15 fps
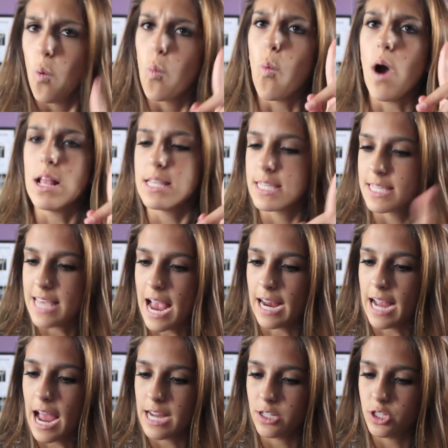one
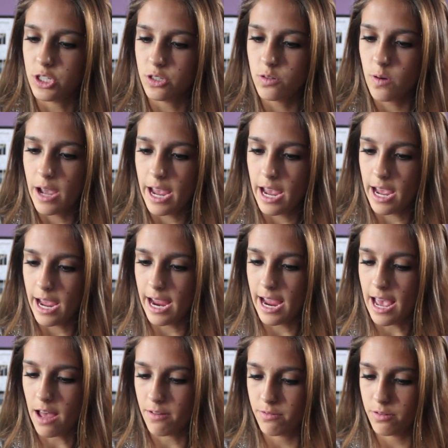sec, I do
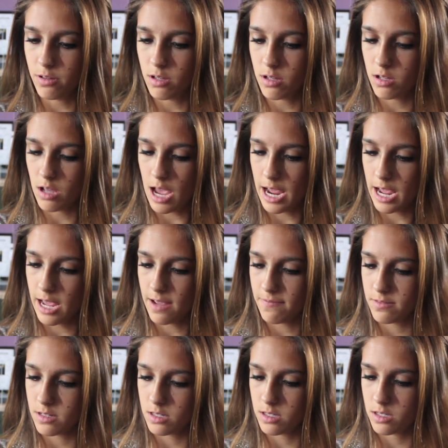have I
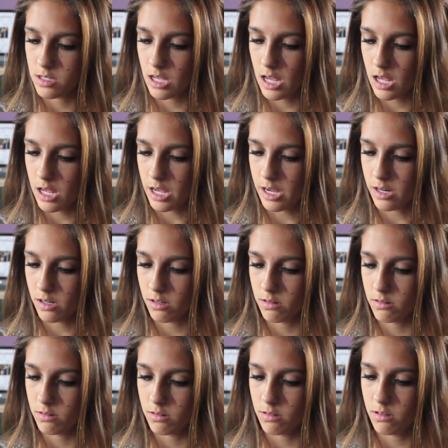have to see here.
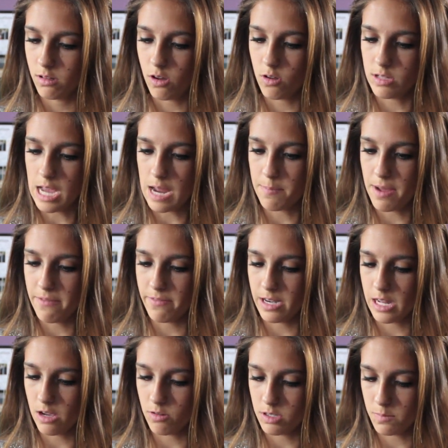Hold on, my
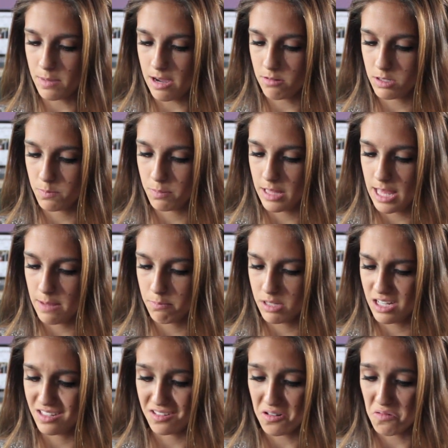video is about to play.
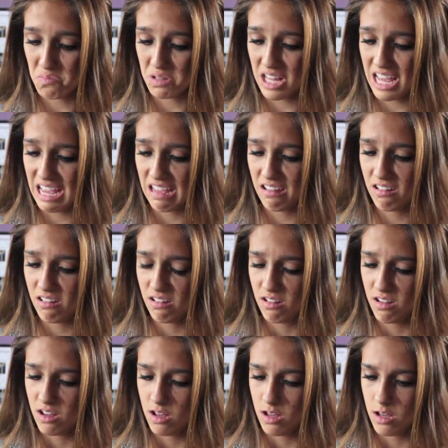Please don't play.
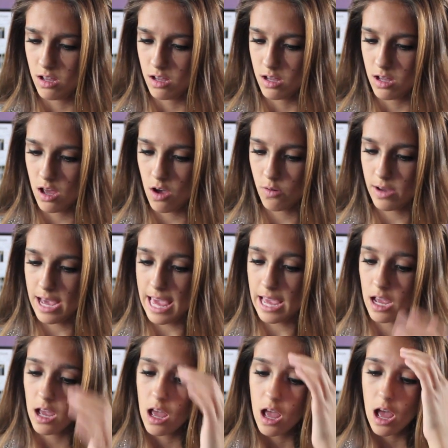Okay.
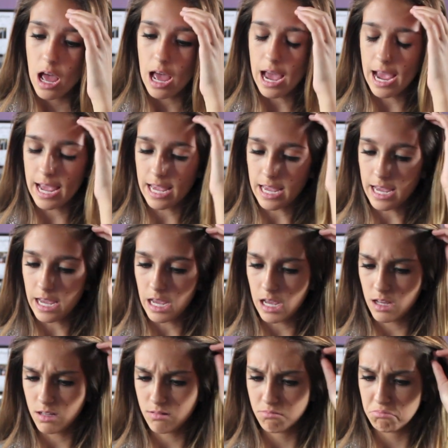I
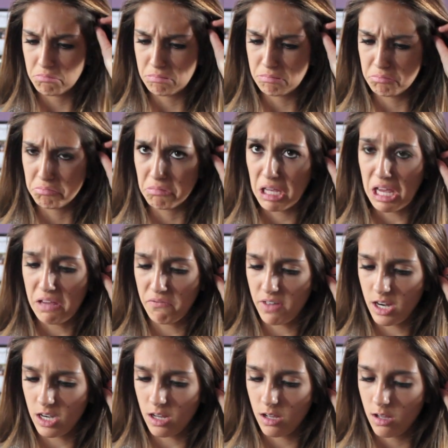can't
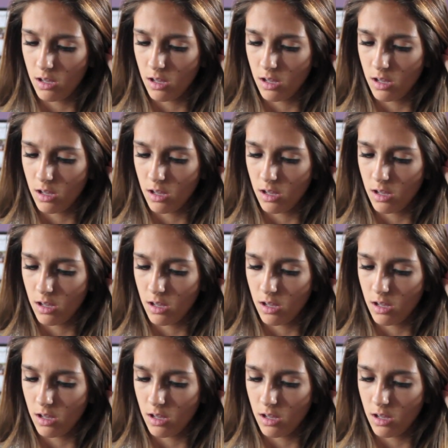find it.